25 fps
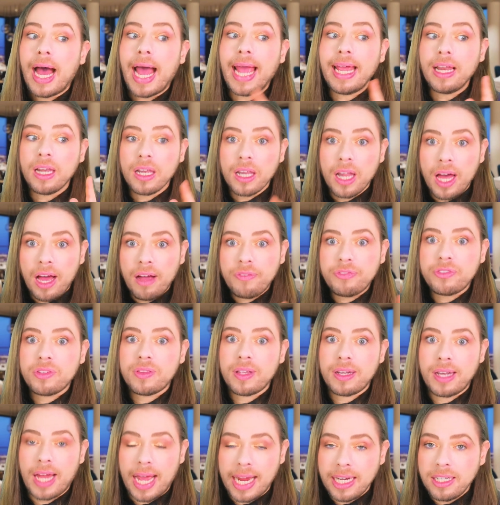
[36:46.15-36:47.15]
I
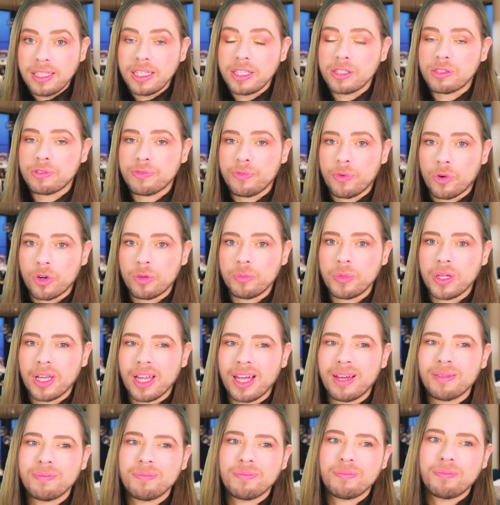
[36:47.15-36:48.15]
loved the 90s
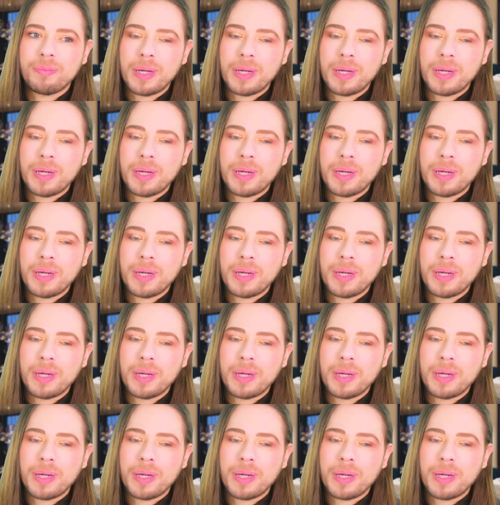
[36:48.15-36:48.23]
formula,